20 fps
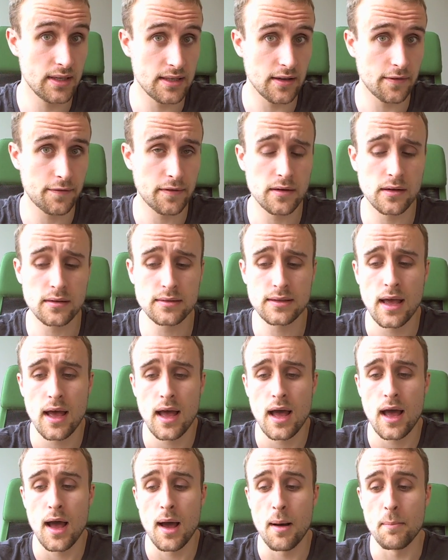difficult,
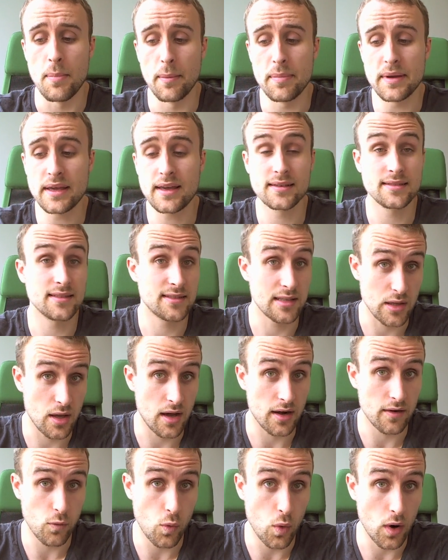but because it's a
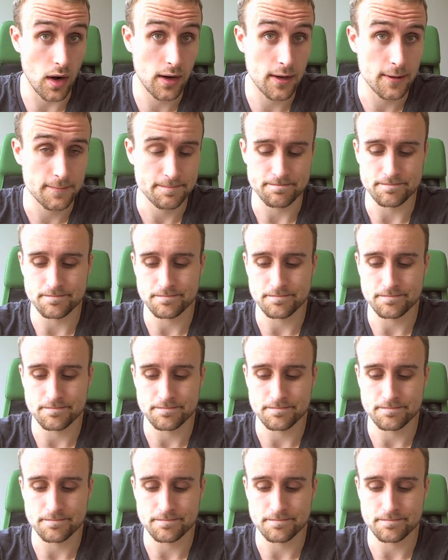lot of work.